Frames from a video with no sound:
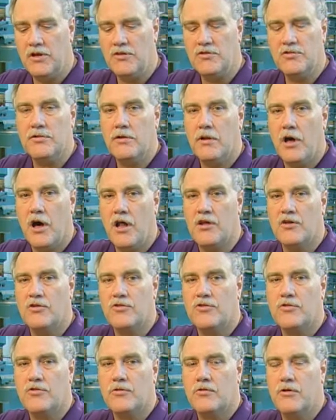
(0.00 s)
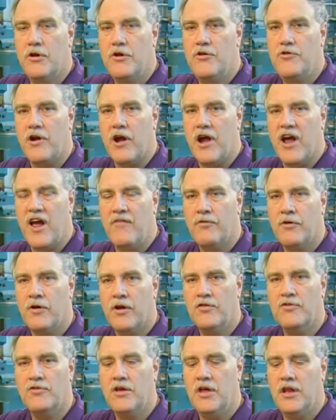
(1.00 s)
a slotted screwdriver
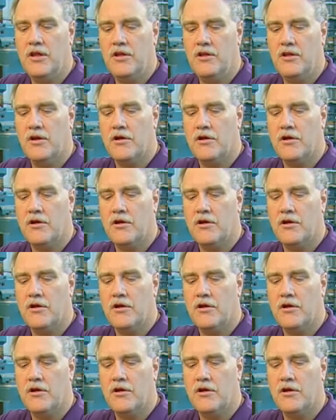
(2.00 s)
is getting